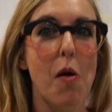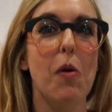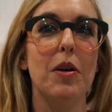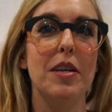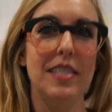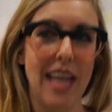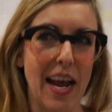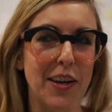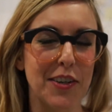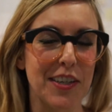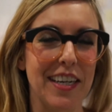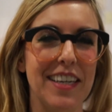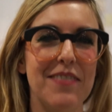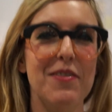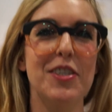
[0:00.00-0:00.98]
or a
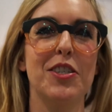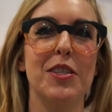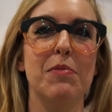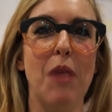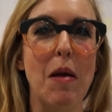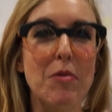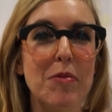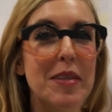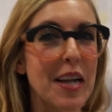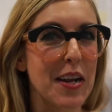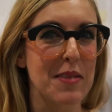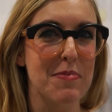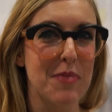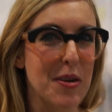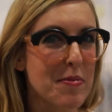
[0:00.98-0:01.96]
daiquiri, which is probably
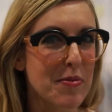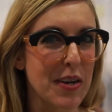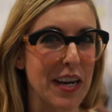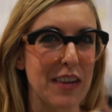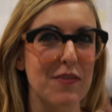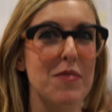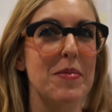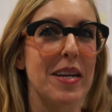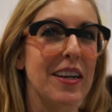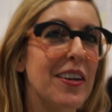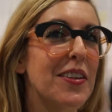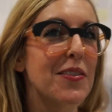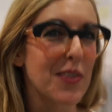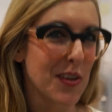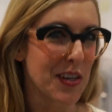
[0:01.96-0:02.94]
not appropriate for being
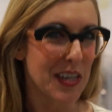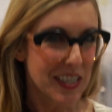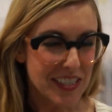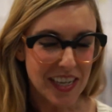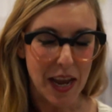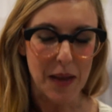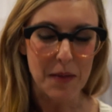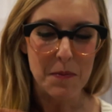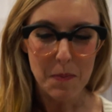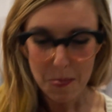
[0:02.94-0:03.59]
on the floor all day.